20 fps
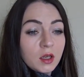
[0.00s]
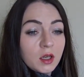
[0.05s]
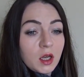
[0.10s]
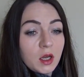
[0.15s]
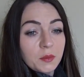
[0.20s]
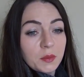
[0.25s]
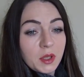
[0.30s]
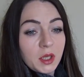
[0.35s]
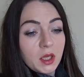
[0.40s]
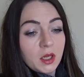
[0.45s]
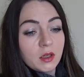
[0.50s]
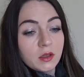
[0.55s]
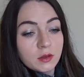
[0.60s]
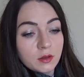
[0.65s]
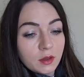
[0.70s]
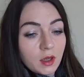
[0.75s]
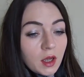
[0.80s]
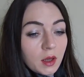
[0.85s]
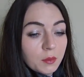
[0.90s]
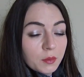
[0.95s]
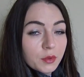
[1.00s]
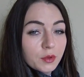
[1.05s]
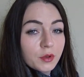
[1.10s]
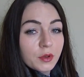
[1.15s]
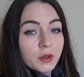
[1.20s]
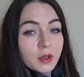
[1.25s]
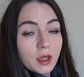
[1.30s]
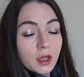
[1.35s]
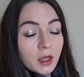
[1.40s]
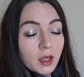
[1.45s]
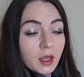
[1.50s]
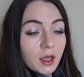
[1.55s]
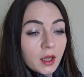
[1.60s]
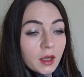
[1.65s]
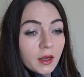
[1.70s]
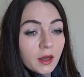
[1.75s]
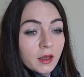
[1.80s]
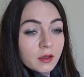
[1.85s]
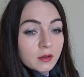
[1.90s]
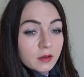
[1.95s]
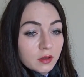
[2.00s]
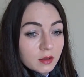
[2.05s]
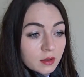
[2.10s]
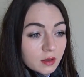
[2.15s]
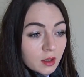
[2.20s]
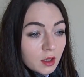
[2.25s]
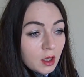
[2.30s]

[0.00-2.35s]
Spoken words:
Come here to Hamburg and